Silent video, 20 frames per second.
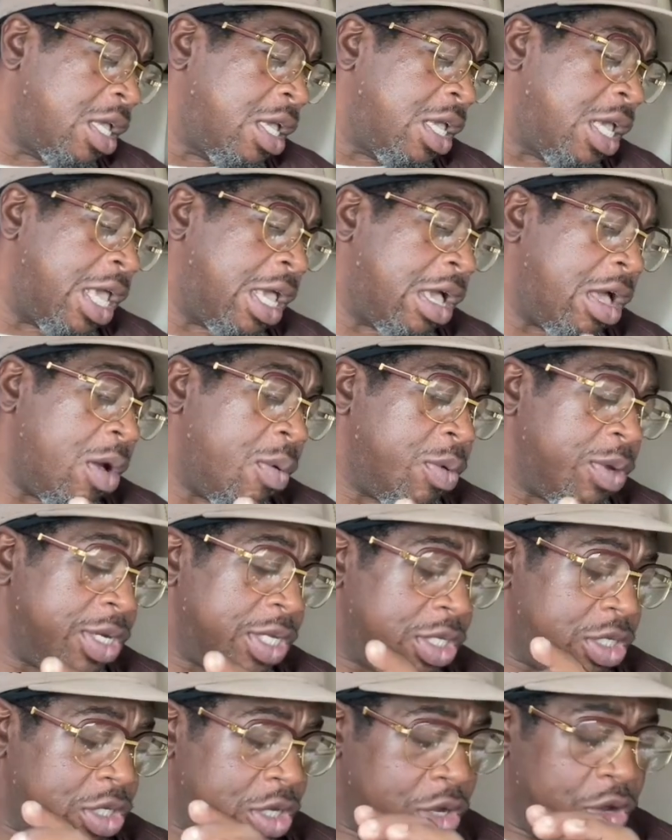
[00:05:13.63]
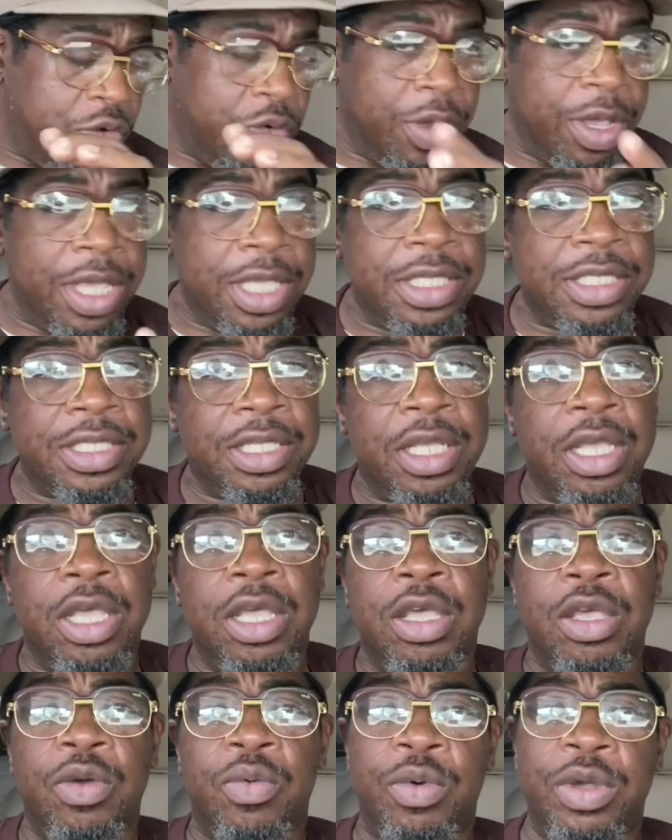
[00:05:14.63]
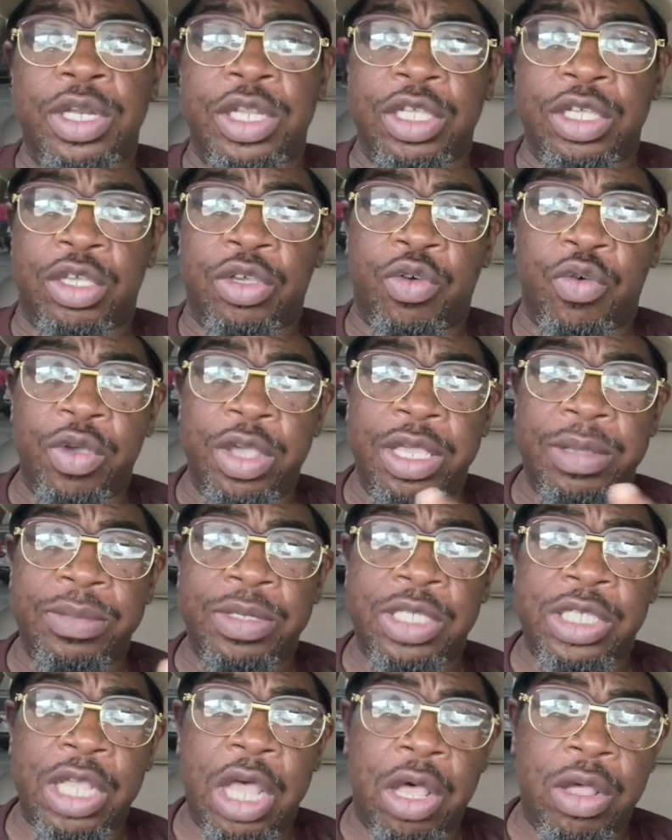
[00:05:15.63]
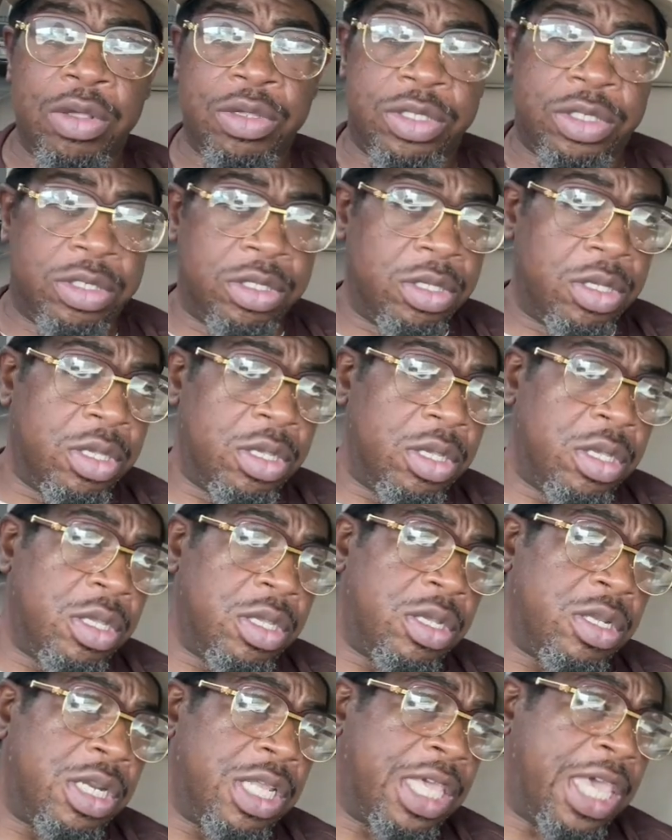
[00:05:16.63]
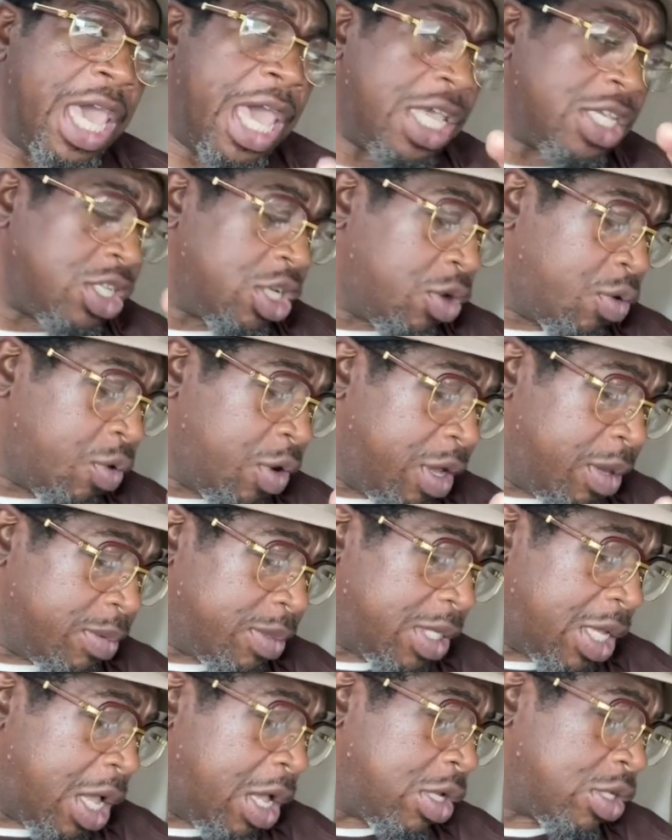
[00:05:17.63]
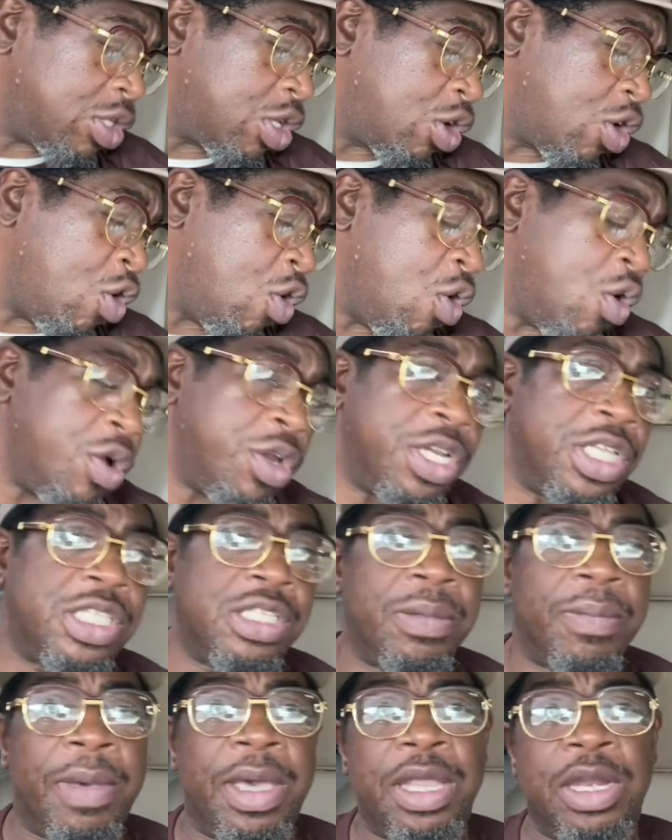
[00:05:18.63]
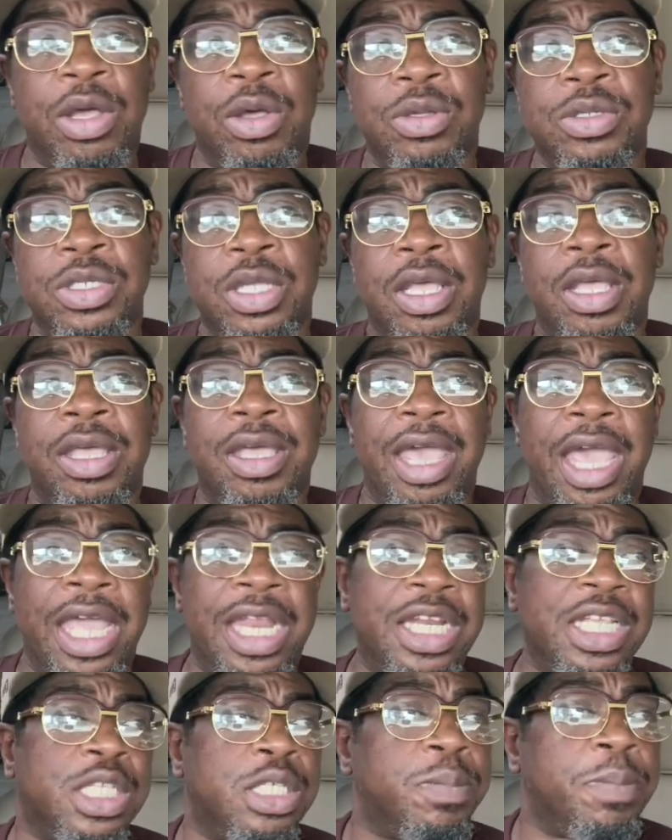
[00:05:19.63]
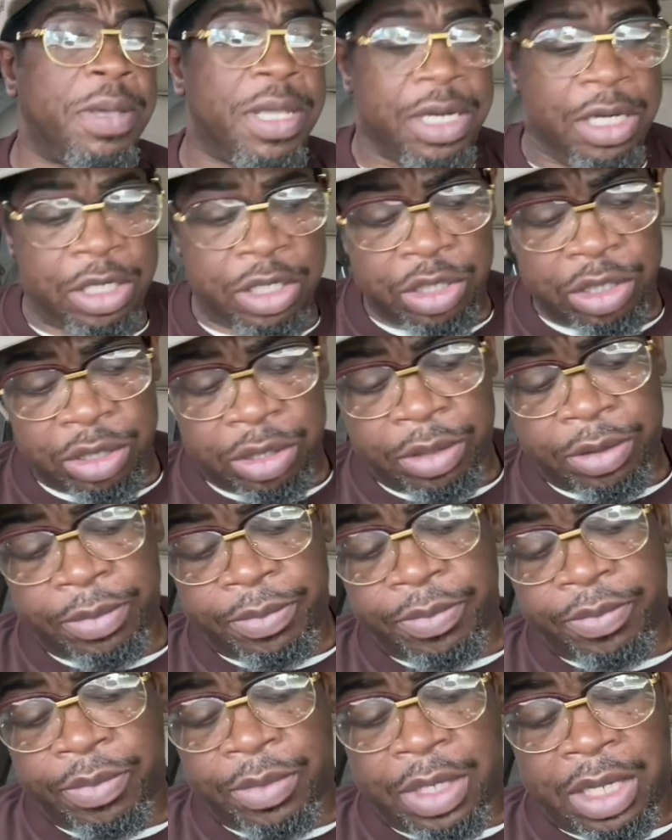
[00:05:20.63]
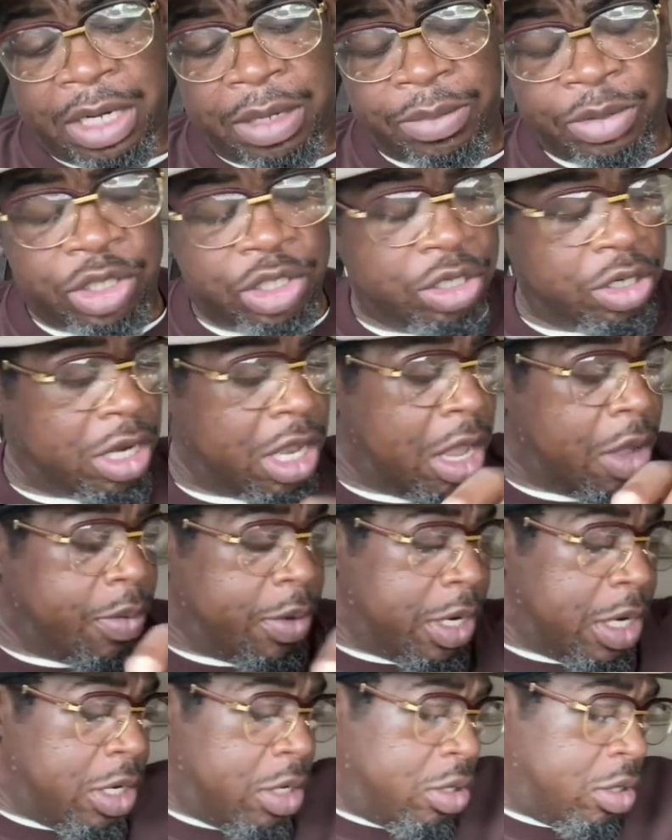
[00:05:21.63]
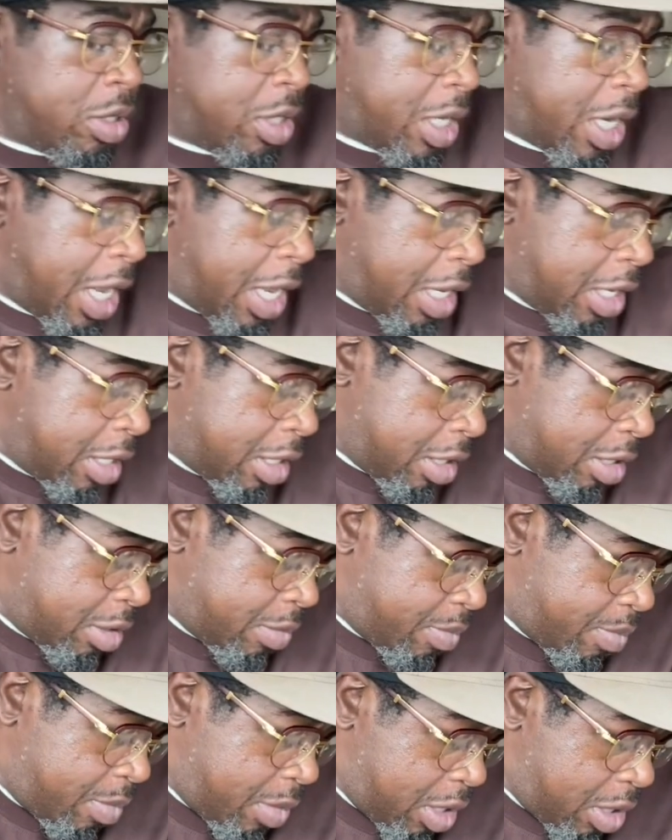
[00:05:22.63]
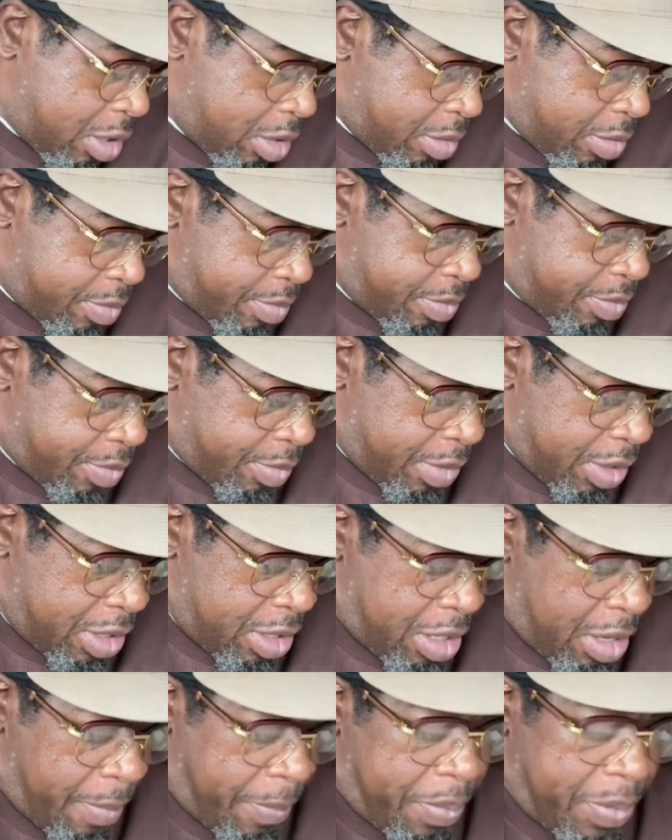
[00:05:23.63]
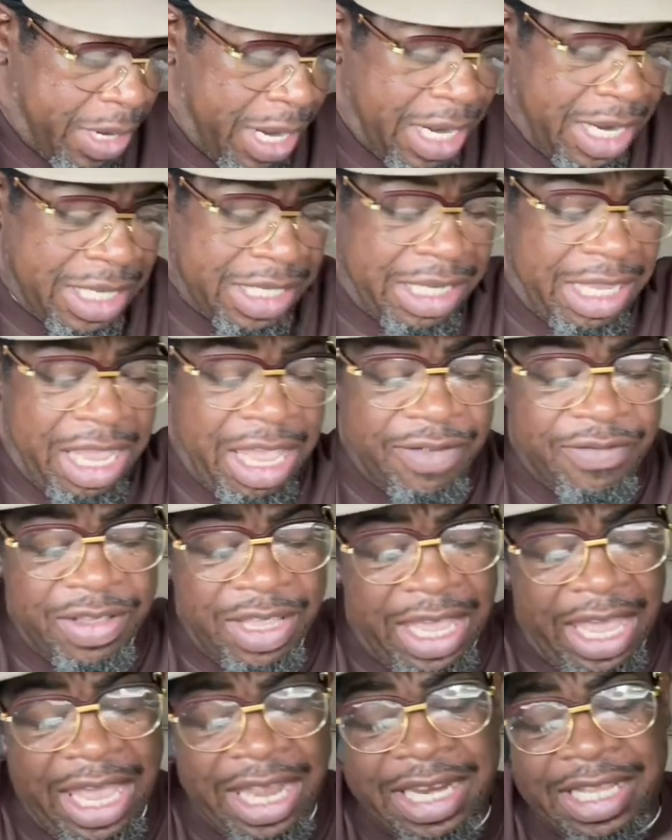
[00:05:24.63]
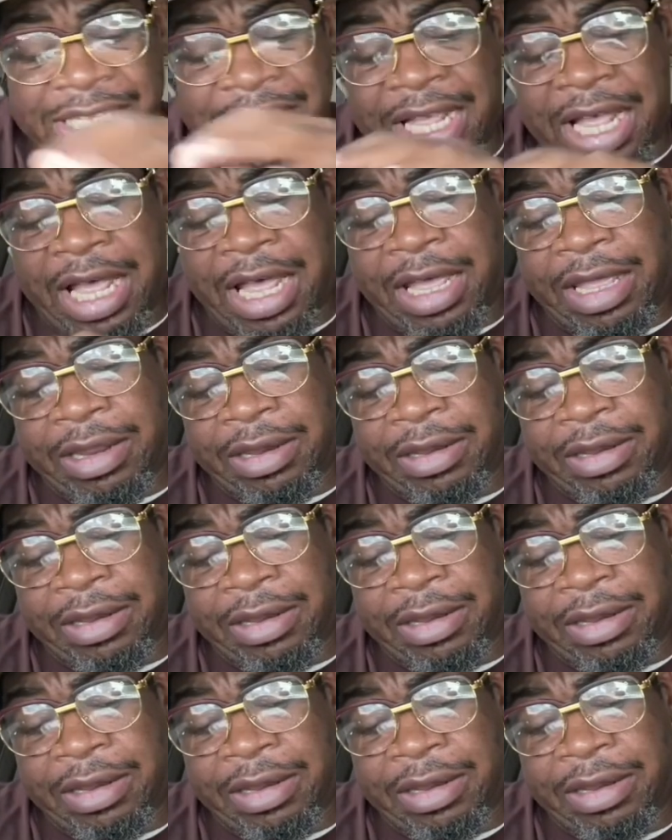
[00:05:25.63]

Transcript: It comes with the, the grits, with the cream sauce, the Cajun cream sauce, the corn, the tomatoes, and the spinach. Let me show y'all what it looked like in a minute. The plate is heavy and it's hot.